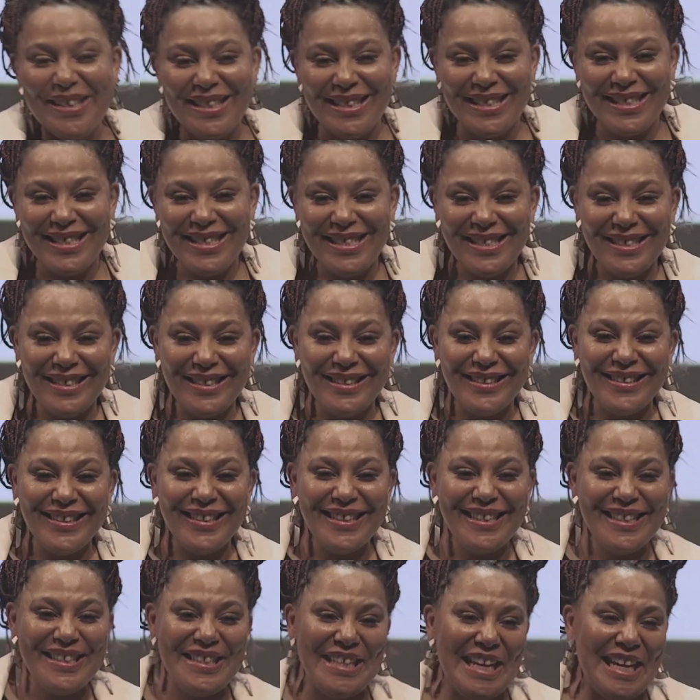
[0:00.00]
is the
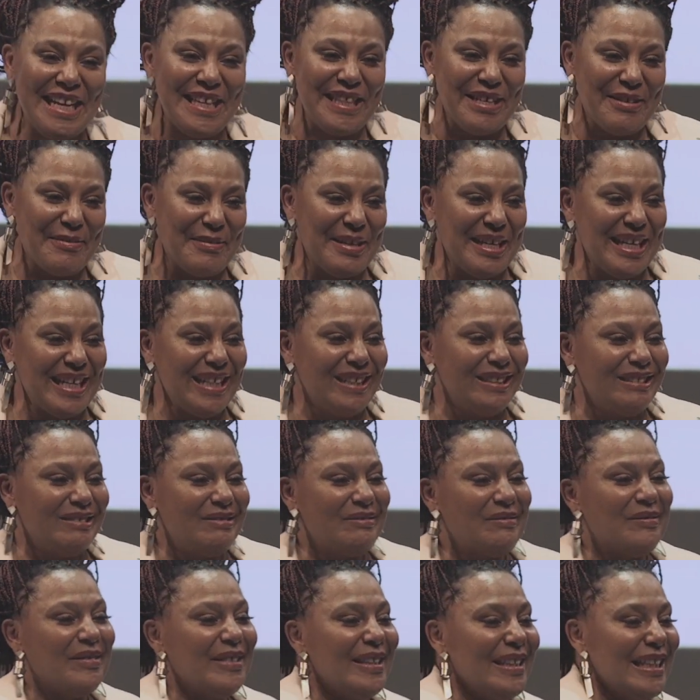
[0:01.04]
day that we
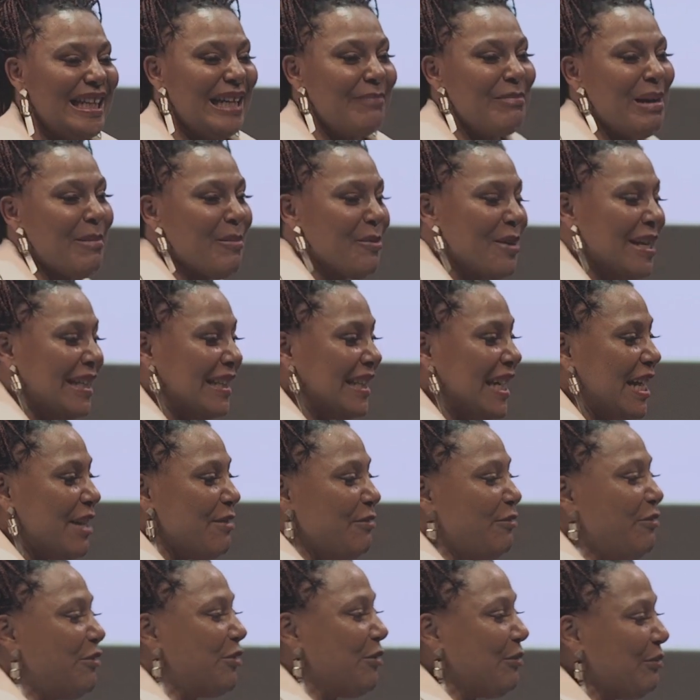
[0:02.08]
commemorate
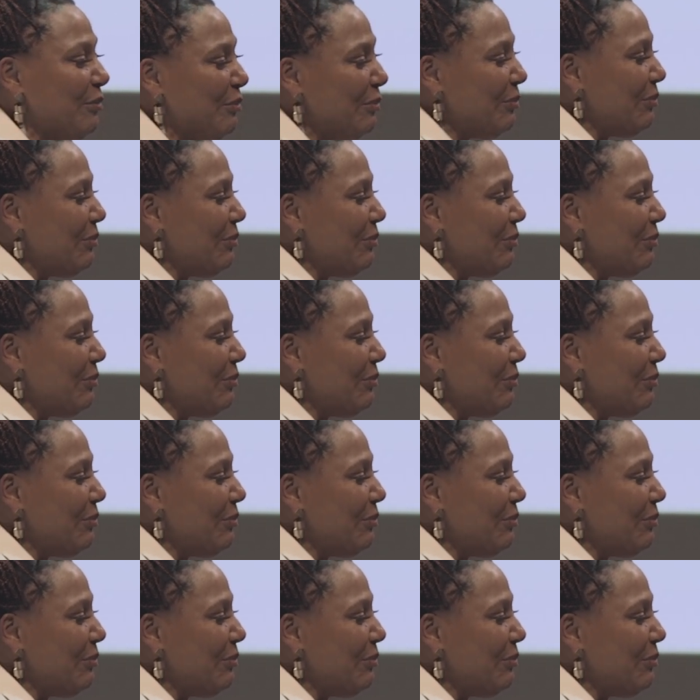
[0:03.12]
love